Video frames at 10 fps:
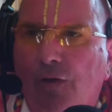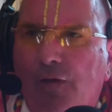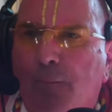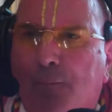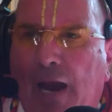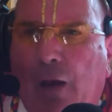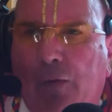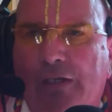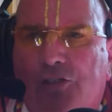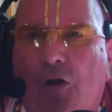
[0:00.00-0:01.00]
the
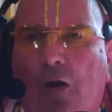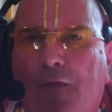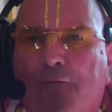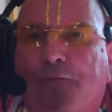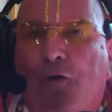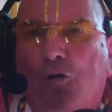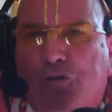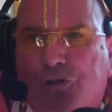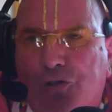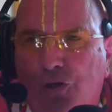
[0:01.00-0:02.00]
parents are the
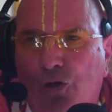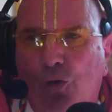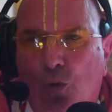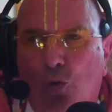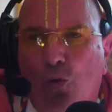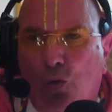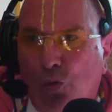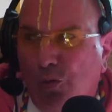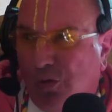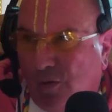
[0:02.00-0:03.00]
first guru,
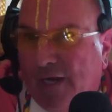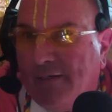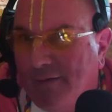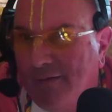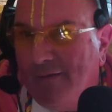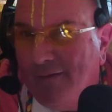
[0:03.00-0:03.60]
correct?